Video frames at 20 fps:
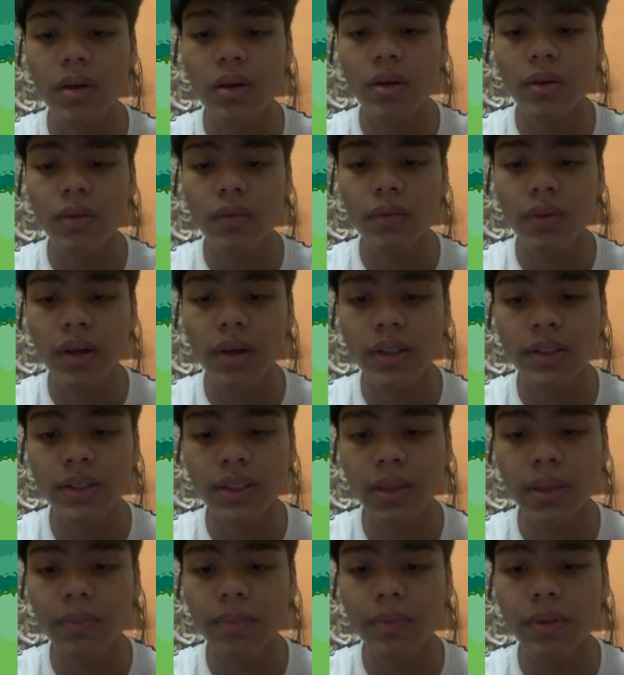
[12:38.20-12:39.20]
For
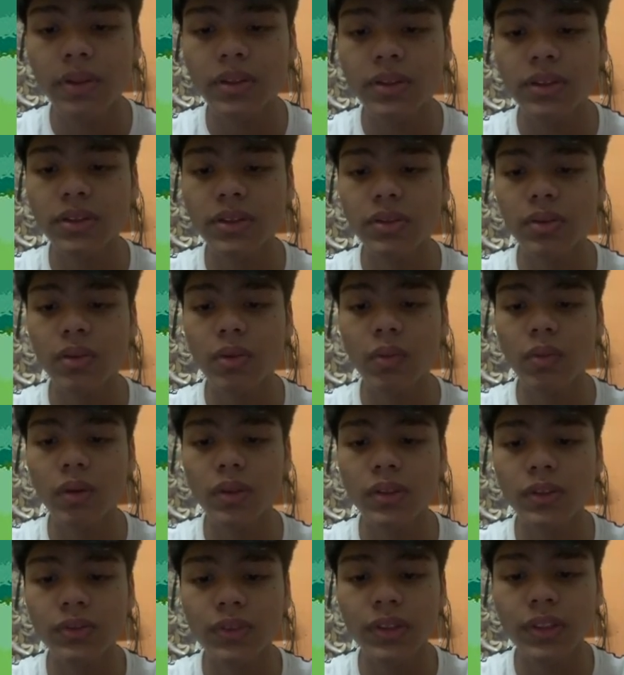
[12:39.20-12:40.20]
example, once
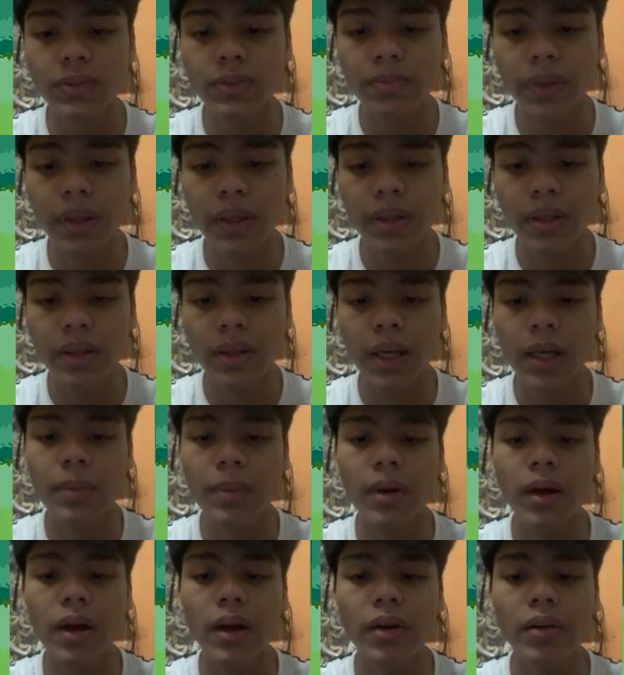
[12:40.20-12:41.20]
we spend time
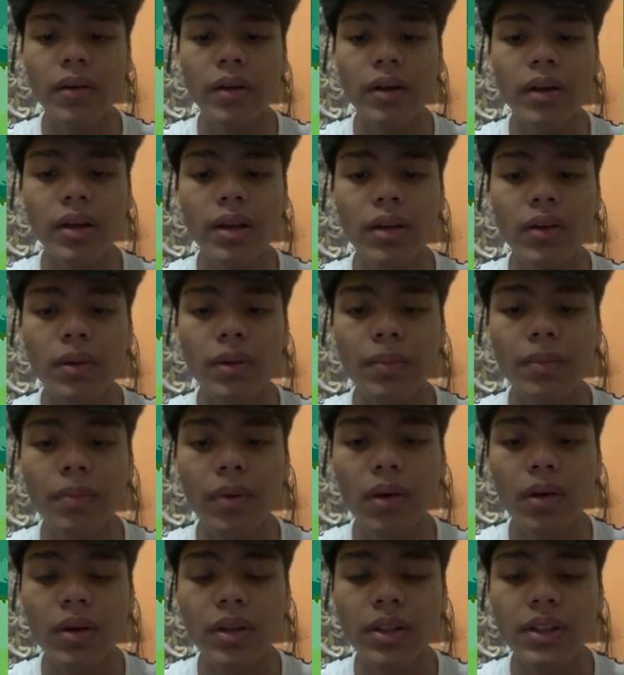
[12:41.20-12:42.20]
hiring new
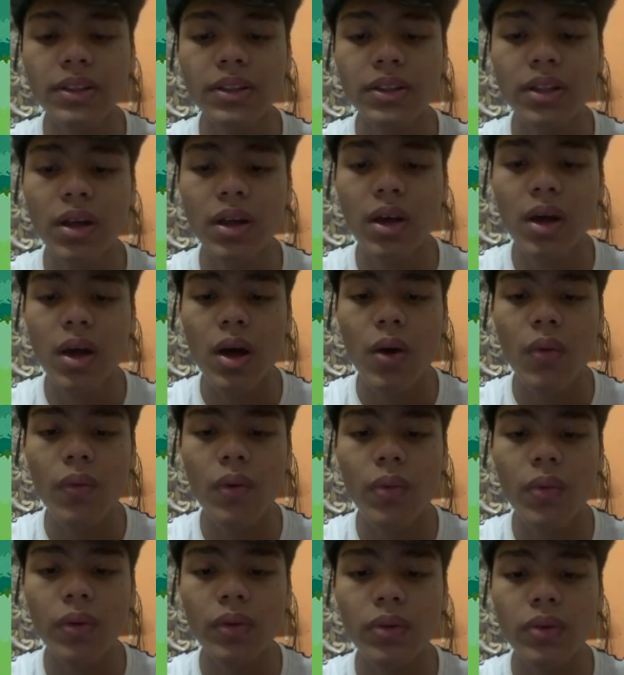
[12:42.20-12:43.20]
employees, we
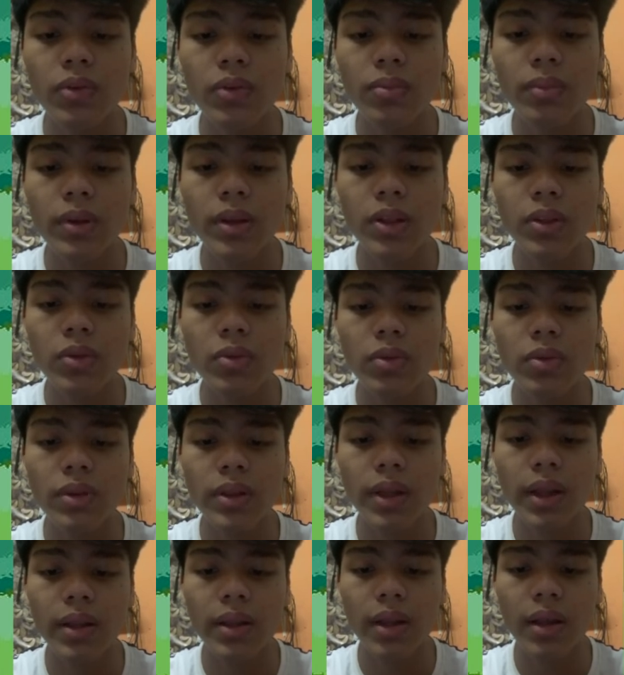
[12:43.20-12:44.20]
want to make sure
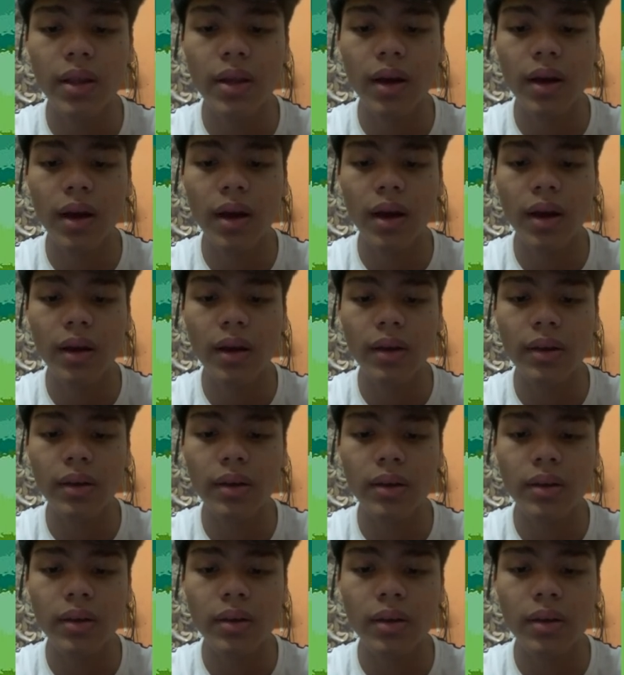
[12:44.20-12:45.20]
that they are
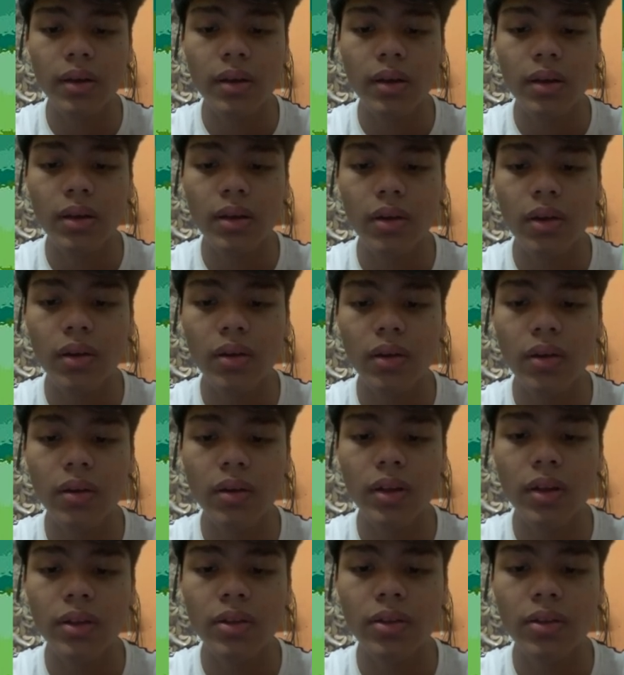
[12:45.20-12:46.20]
not
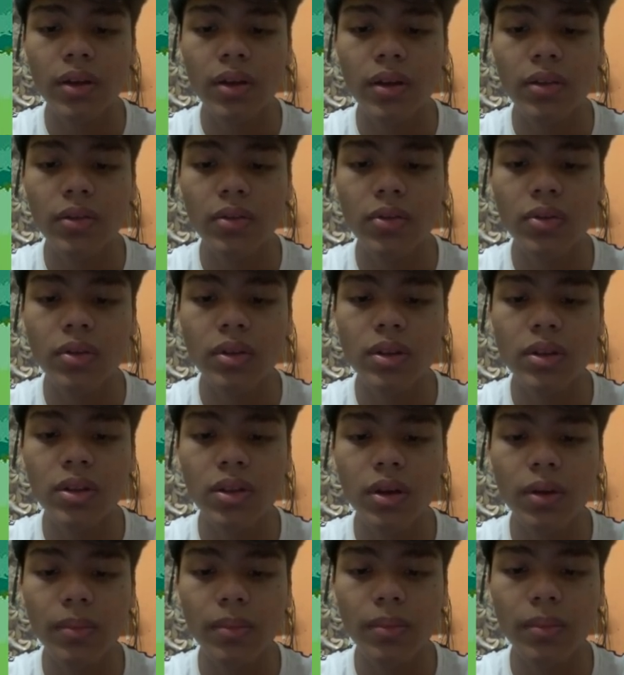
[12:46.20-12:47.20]
only trained to do the job,
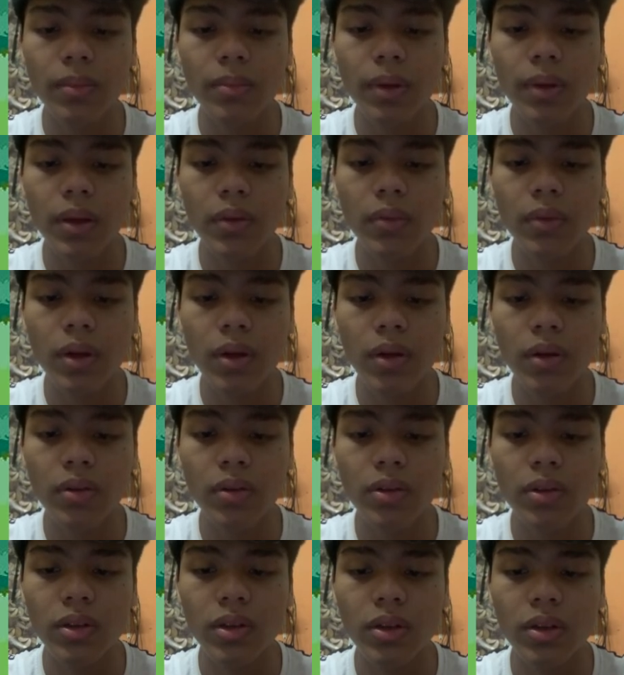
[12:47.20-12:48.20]
but will
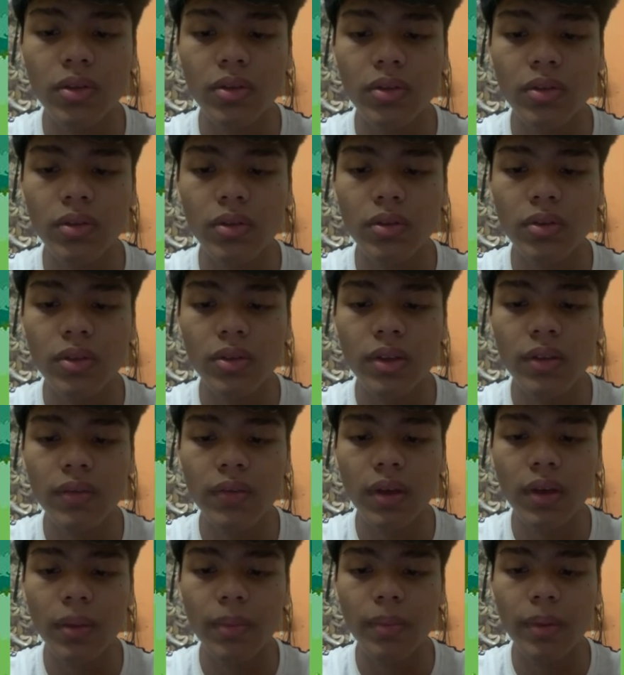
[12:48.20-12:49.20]
continue to
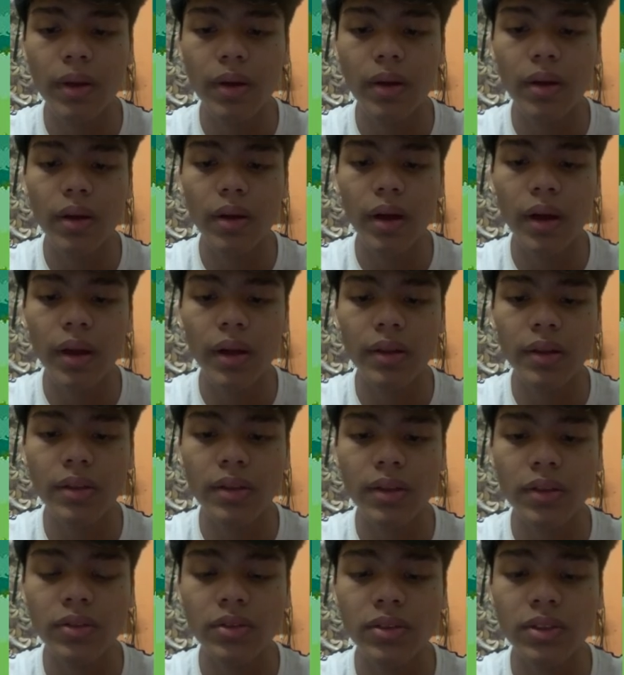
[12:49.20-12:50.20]
develop and
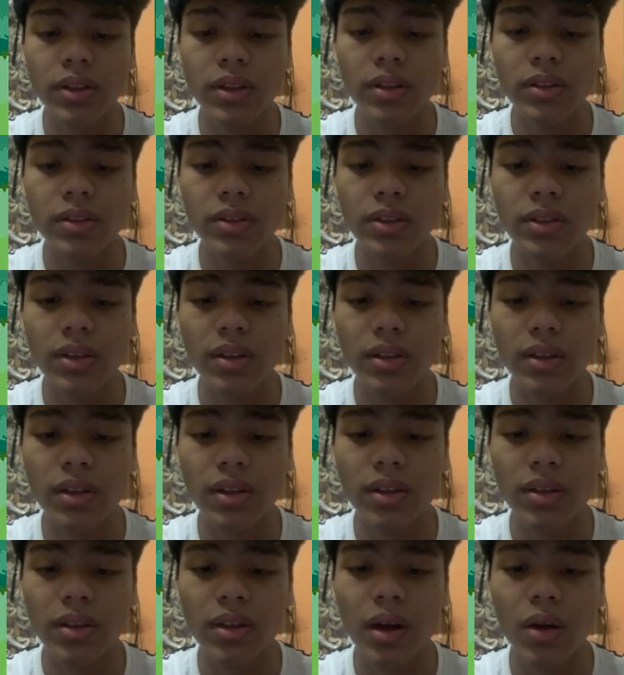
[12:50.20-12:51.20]
new skills
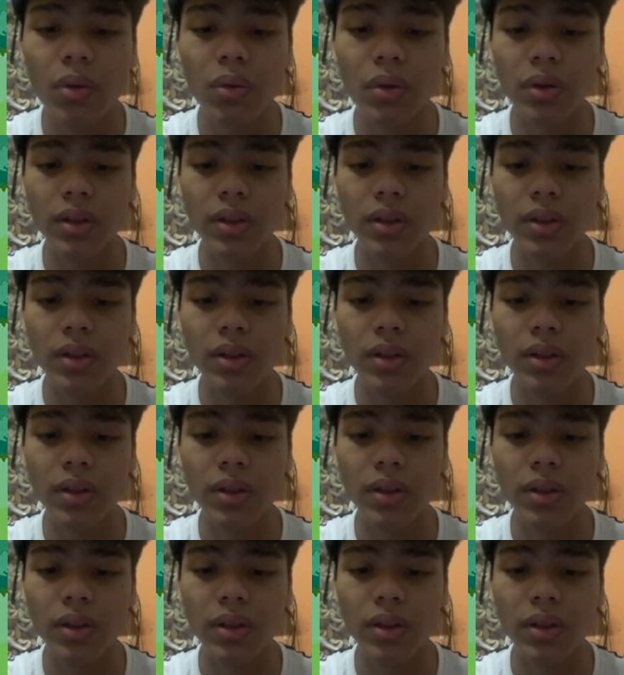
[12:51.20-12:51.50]
in their work.